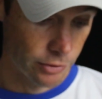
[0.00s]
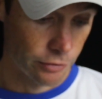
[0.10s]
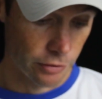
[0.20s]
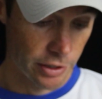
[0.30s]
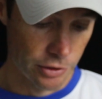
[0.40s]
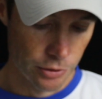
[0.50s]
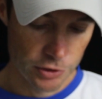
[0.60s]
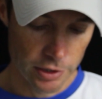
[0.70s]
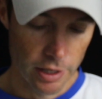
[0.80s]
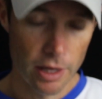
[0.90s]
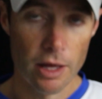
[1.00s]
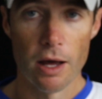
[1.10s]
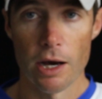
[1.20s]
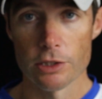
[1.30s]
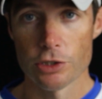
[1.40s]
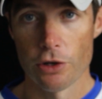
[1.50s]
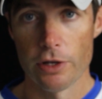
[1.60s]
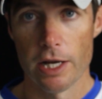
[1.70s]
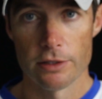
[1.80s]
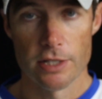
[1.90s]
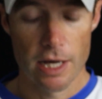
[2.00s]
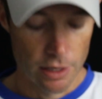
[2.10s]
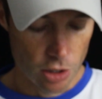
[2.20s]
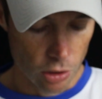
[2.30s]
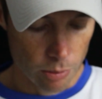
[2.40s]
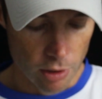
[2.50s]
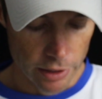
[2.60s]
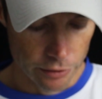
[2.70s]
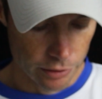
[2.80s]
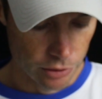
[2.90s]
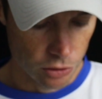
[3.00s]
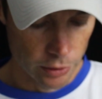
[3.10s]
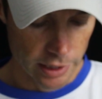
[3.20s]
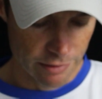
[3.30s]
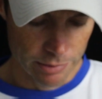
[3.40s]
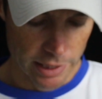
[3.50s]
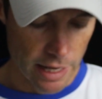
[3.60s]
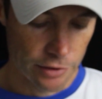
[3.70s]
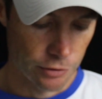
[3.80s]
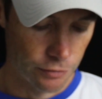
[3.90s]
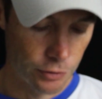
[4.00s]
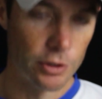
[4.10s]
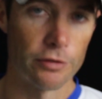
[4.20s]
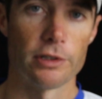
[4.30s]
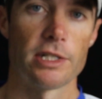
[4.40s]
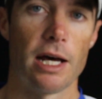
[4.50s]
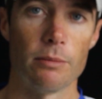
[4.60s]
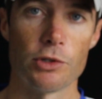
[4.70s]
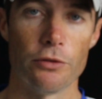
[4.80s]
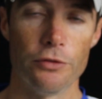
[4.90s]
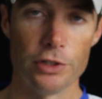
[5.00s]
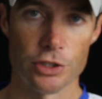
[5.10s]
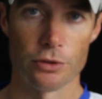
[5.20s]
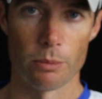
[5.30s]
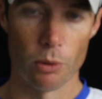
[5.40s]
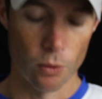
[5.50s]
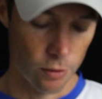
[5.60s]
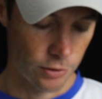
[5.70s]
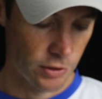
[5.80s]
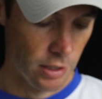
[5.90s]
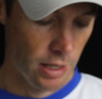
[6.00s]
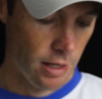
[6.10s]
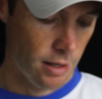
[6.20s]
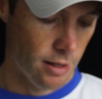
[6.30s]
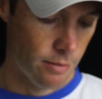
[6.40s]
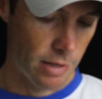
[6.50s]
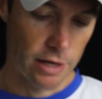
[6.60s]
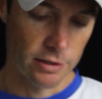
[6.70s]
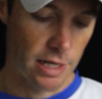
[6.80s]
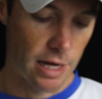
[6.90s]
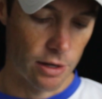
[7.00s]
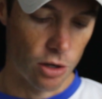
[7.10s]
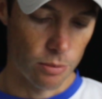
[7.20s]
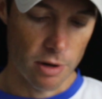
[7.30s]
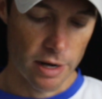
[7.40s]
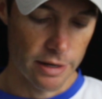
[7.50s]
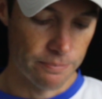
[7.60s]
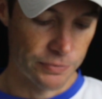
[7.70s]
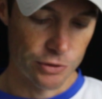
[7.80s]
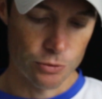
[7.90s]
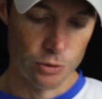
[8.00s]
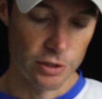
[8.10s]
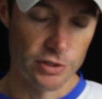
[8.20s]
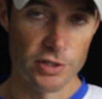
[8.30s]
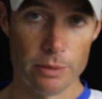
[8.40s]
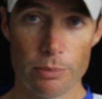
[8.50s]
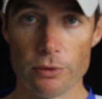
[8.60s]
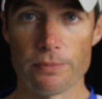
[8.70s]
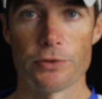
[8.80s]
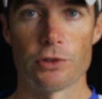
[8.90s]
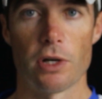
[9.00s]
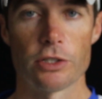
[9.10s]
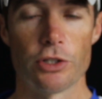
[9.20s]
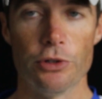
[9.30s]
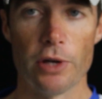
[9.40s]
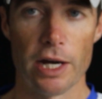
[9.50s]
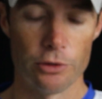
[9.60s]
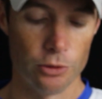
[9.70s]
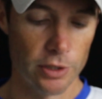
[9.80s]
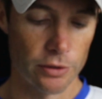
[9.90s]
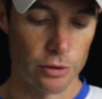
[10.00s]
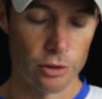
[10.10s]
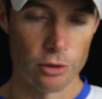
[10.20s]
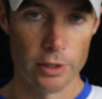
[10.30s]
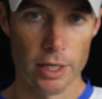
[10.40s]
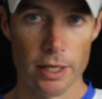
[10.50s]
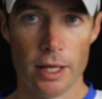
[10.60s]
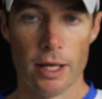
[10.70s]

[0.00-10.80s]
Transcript: feel free to use it. I'll show you how to tie an Albright real quick. I've been asked a few different times on fishing reports um, how to tie an Albright. It's really simple, so I'll show you how to do it real quick.